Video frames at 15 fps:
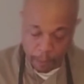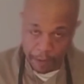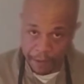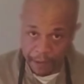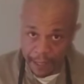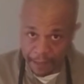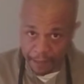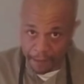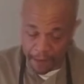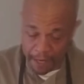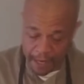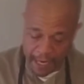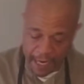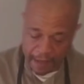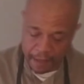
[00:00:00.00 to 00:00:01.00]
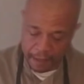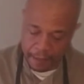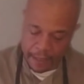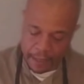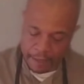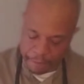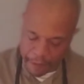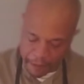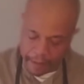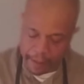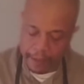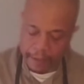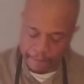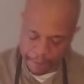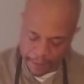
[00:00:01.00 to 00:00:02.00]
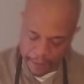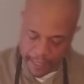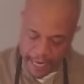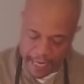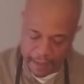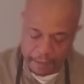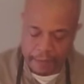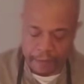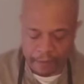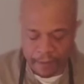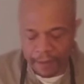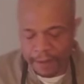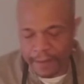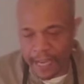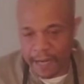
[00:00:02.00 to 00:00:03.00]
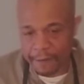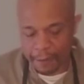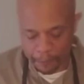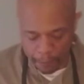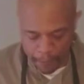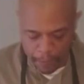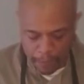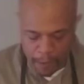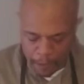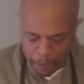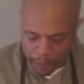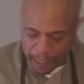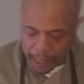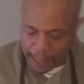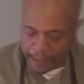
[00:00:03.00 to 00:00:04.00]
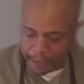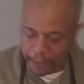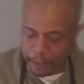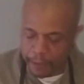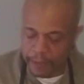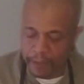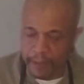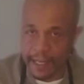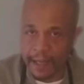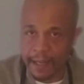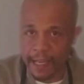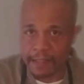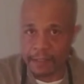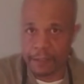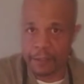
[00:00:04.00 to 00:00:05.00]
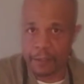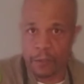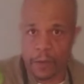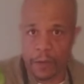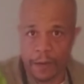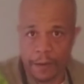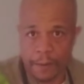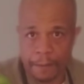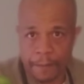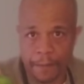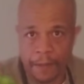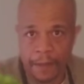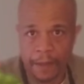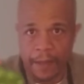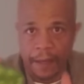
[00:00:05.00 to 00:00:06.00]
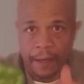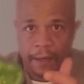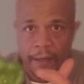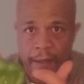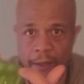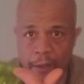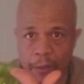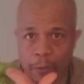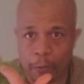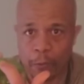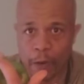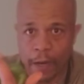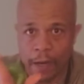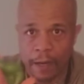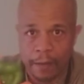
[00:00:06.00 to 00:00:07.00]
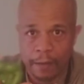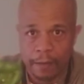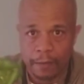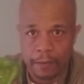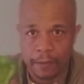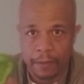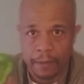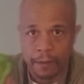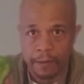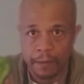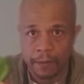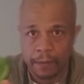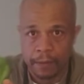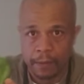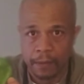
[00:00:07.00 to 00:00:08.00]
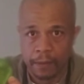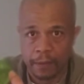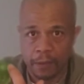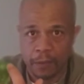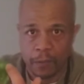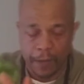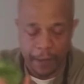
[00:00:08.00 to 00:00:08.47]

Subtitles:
it in their hand and very carefully guiding the knife through. What I like to do is look at it as a square and cut around the square,